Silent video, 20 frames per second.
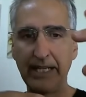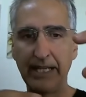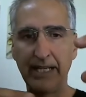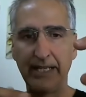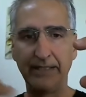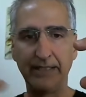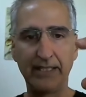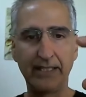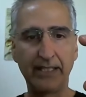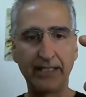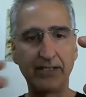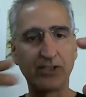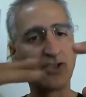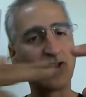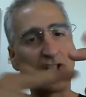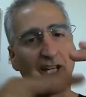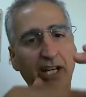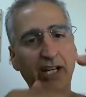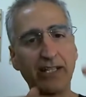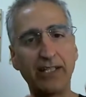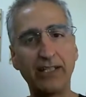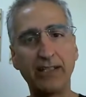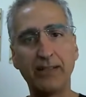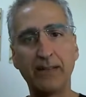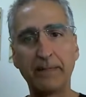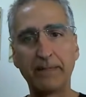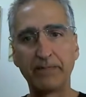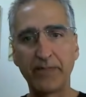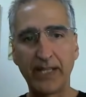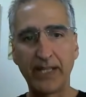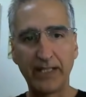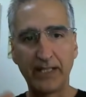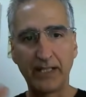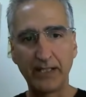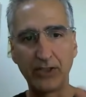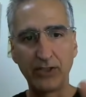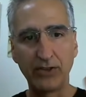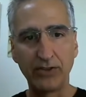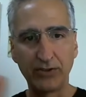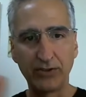and then I just cut it and I
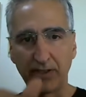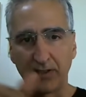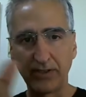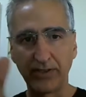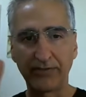use it on